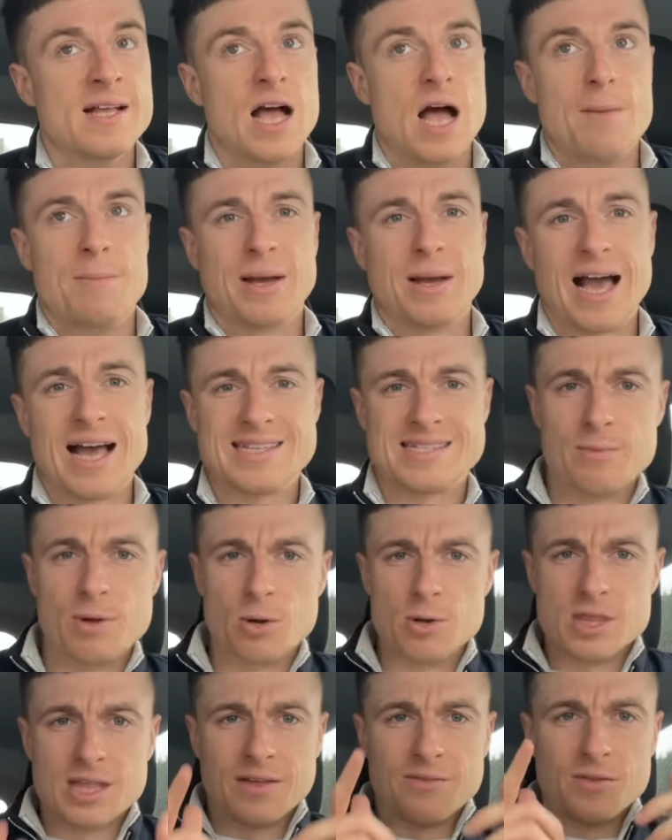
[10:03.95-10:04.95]
Uh, but guys, let me know
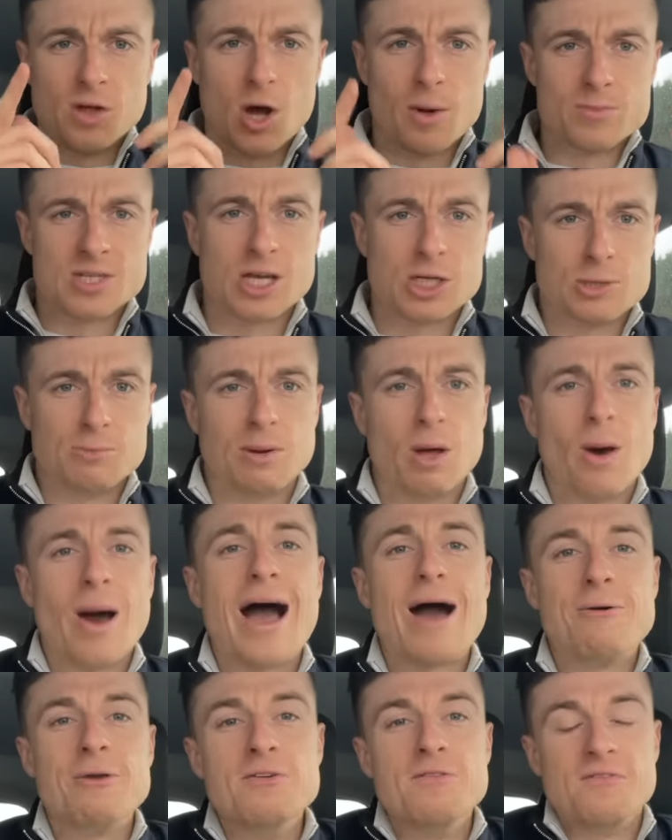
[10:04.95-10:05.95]
what you think in the comment section below.
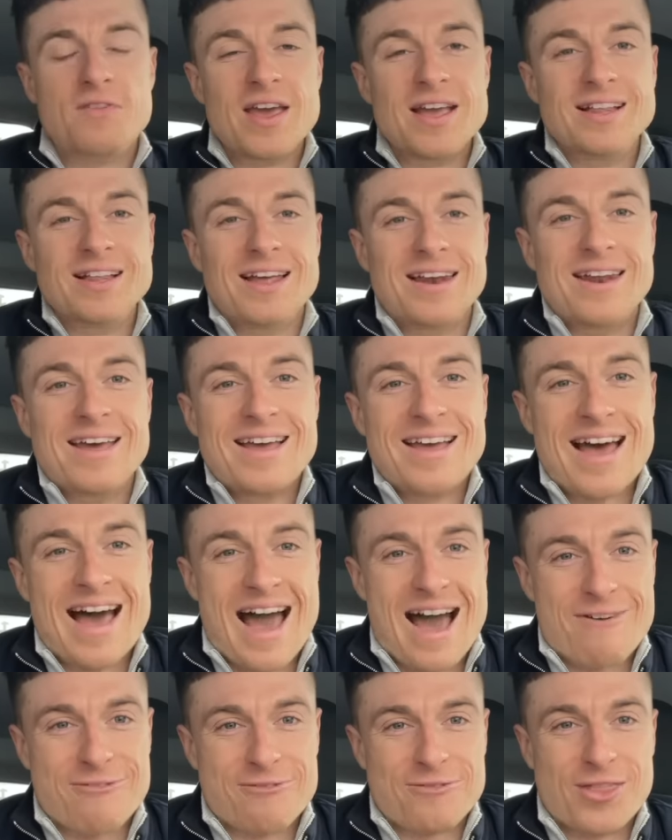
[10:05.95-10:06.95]
How are you feeling
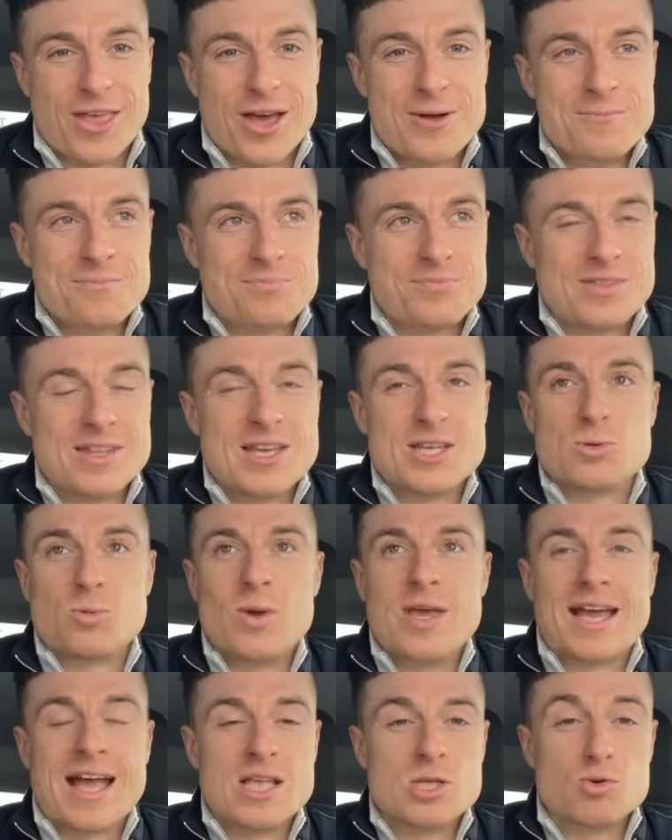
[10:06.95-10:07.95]
after this
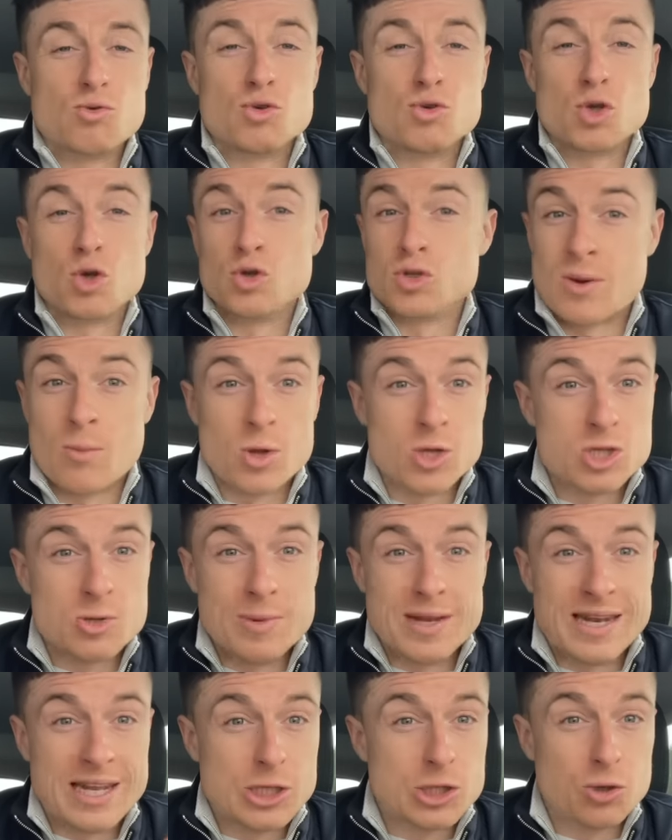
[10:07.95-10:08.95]
weekend's results. I want some
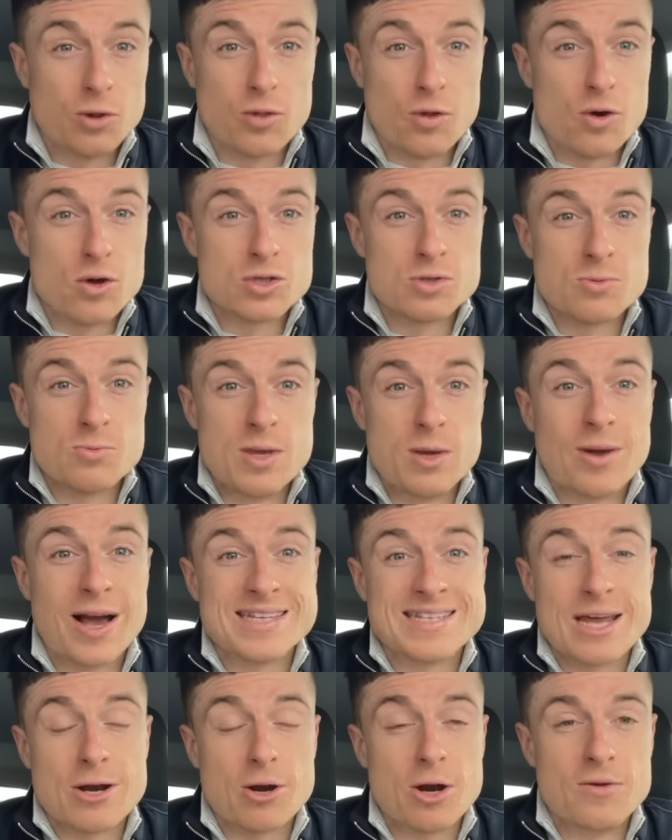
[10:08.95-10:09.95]
additional thoughts from you
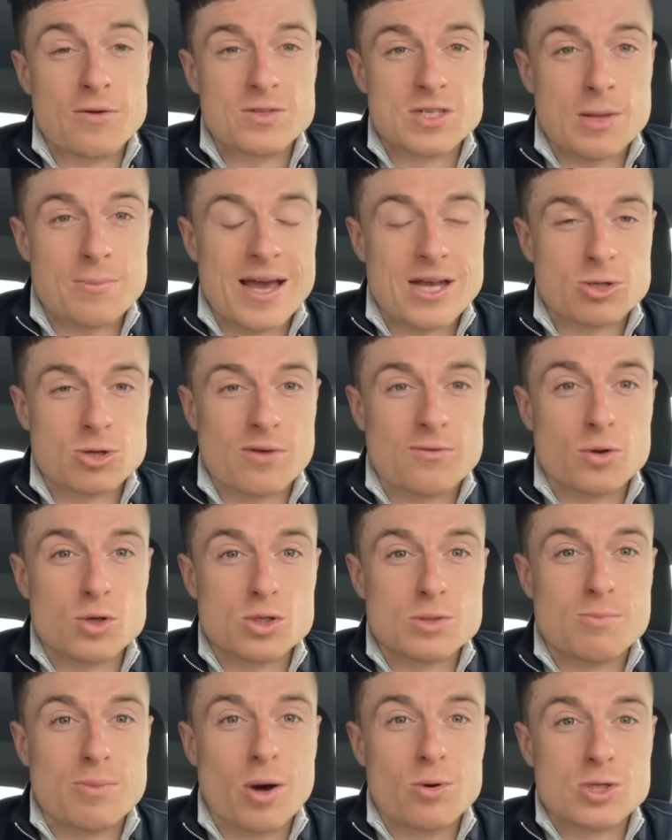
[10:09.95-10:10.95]
guys. Head on over to the Patreon if you want
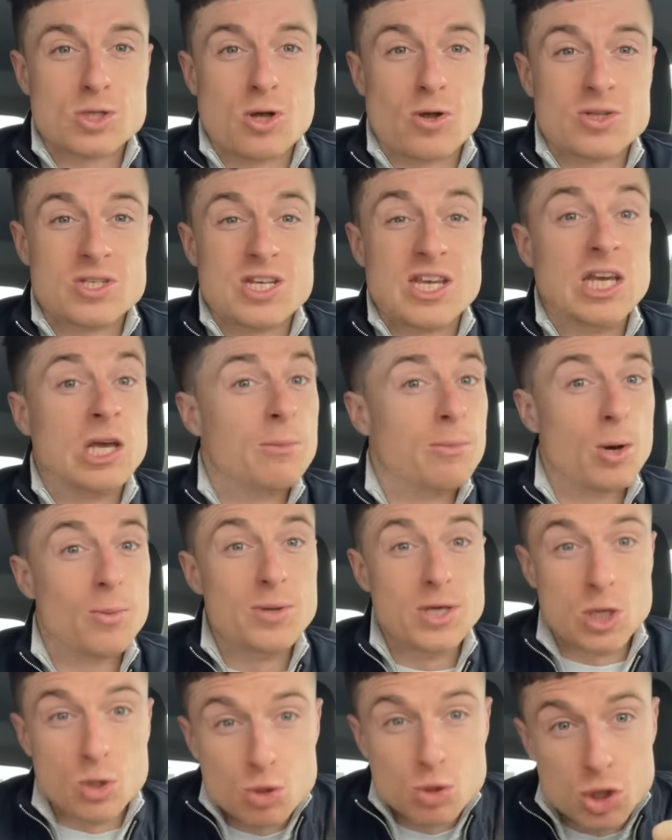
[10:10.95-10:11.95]
some bonus content. You can become
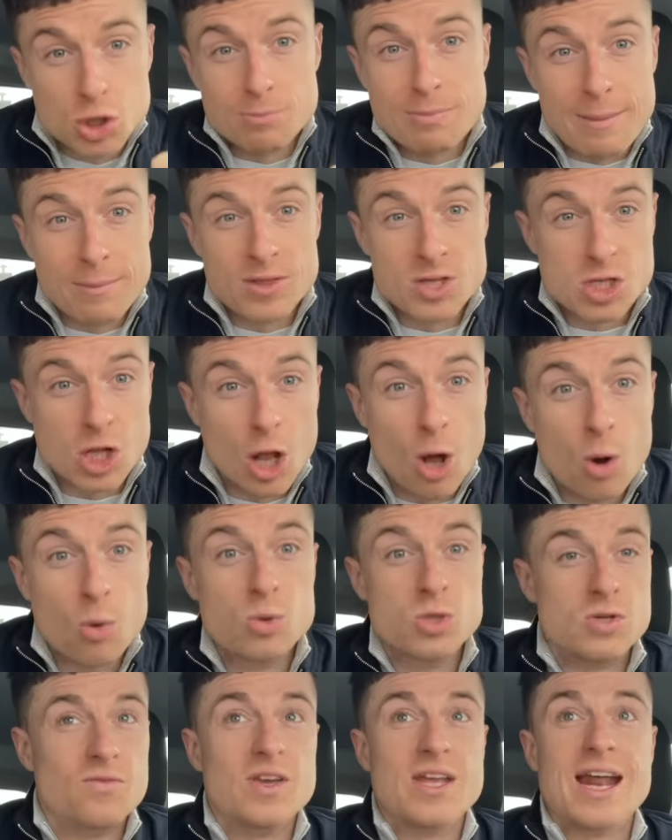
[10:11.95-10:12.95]
a YouTube member. There's
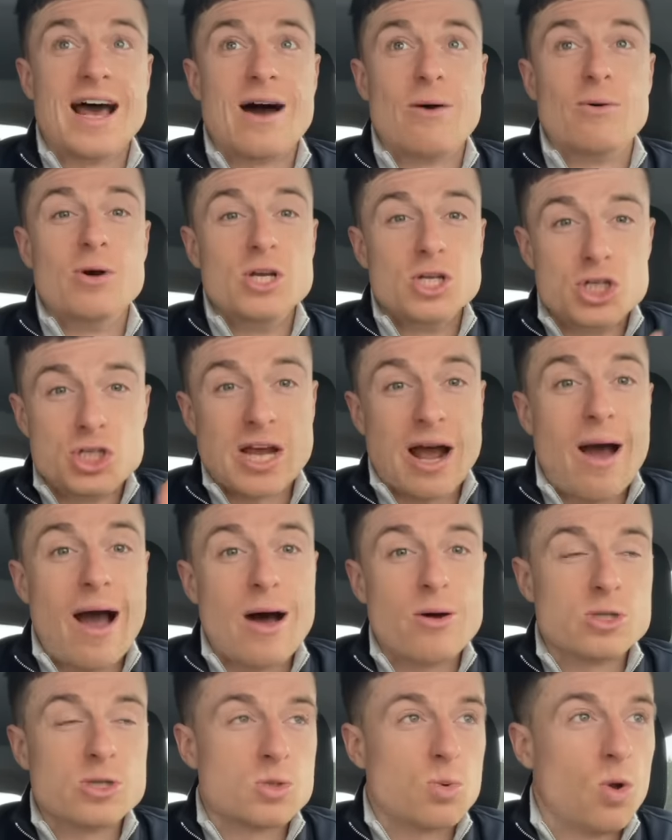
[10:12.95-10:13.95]
loads of you now. Shout
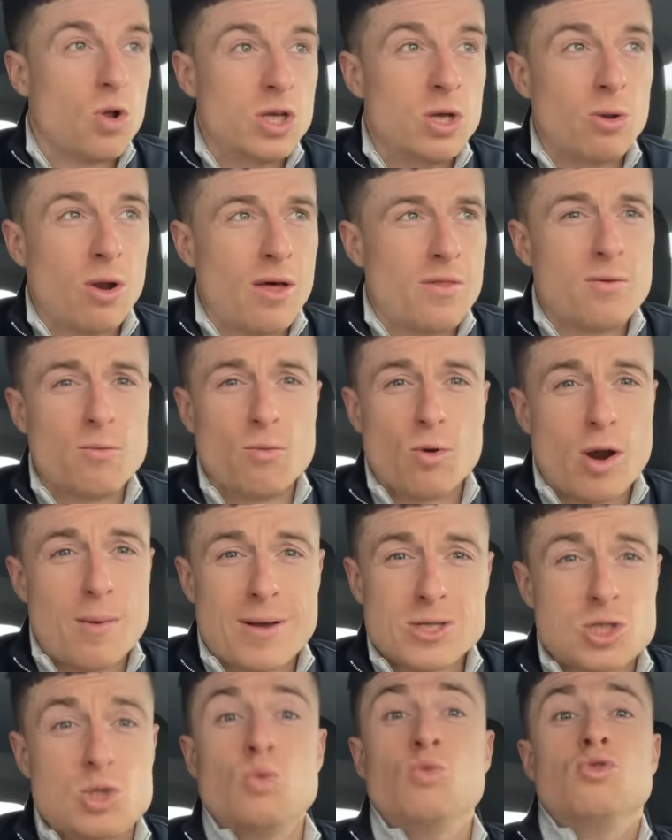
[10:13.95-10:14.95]
out to all you. I think we're on
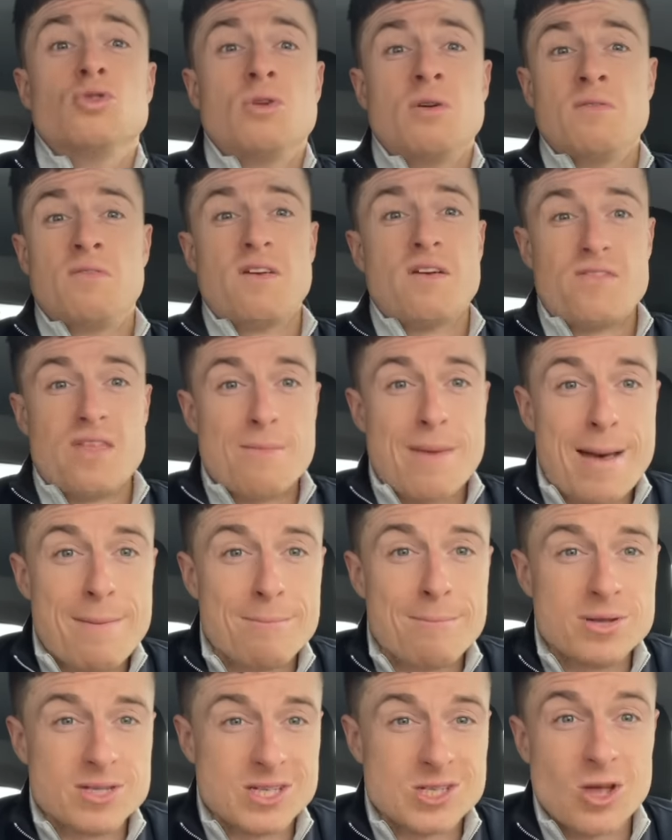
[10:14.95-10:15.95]
about 250
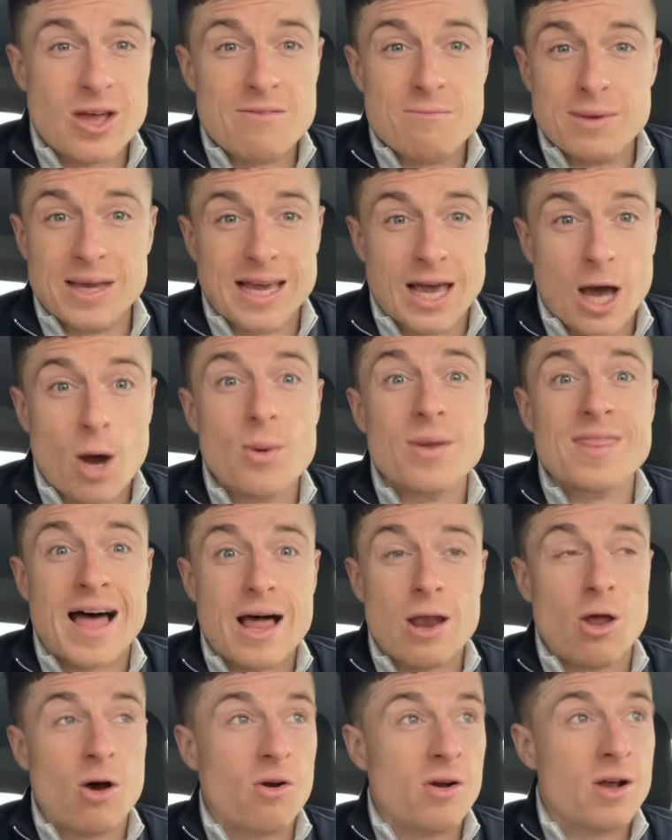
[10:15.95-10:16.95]
members. It's not even been going
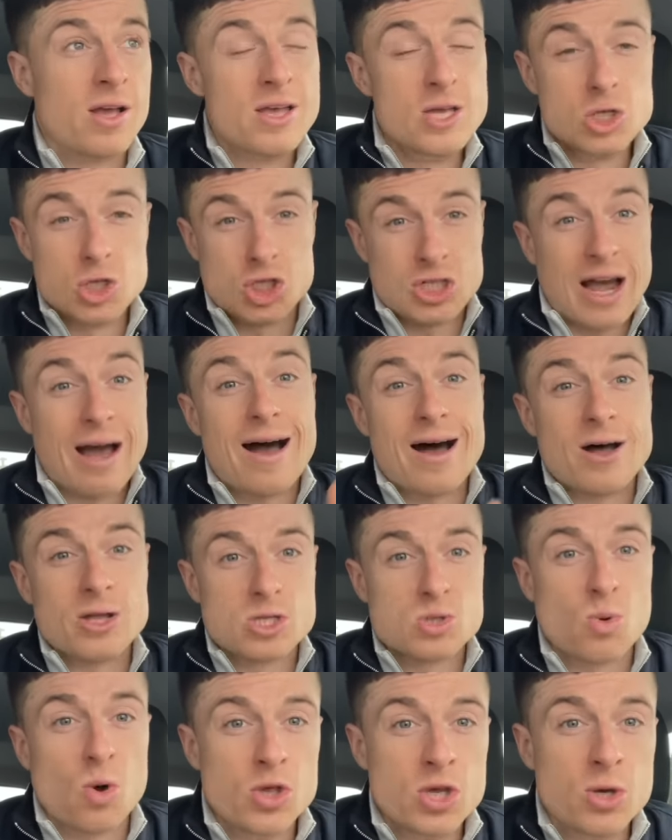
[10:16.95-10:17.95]
that long. Shout out
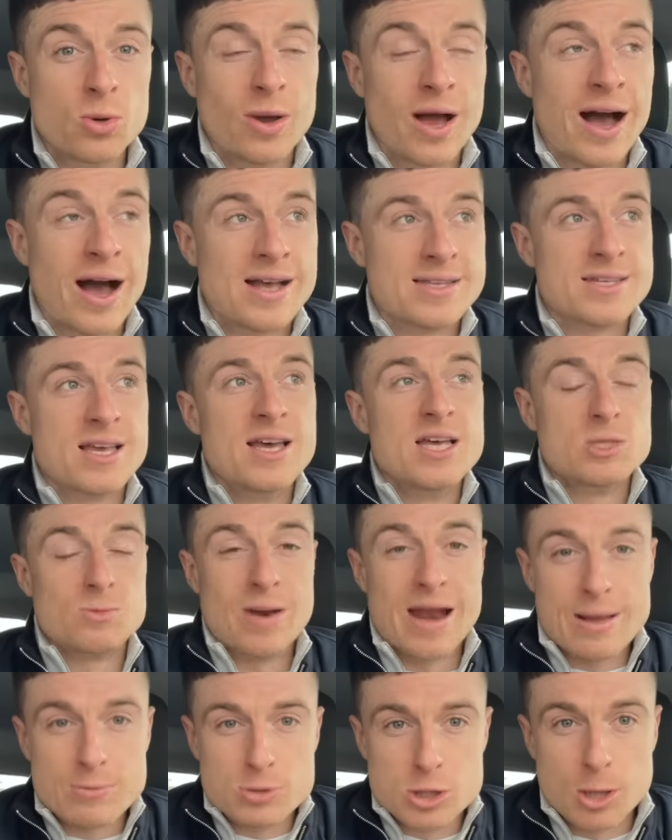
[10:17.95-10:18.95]
to all you guys. It's
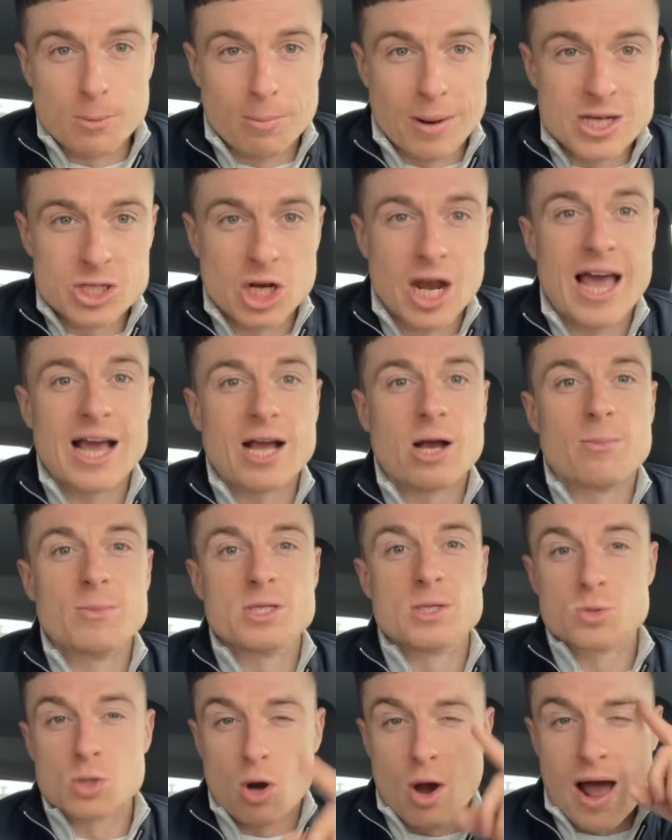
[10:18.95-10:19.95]
been an absolute pleasure. Like, comment,
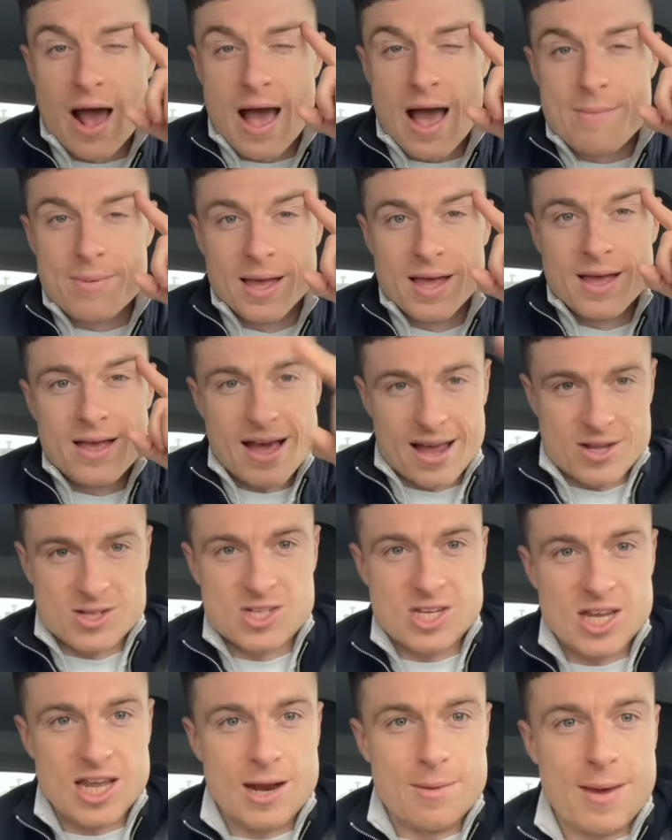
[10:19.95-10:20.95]
subscribe, and I'll
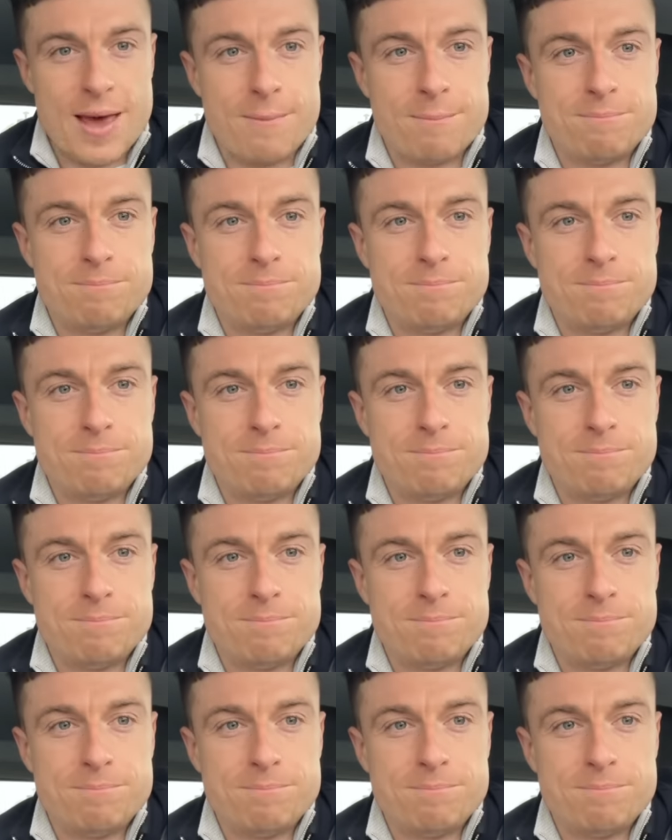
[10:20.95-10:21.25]
see you in a bit.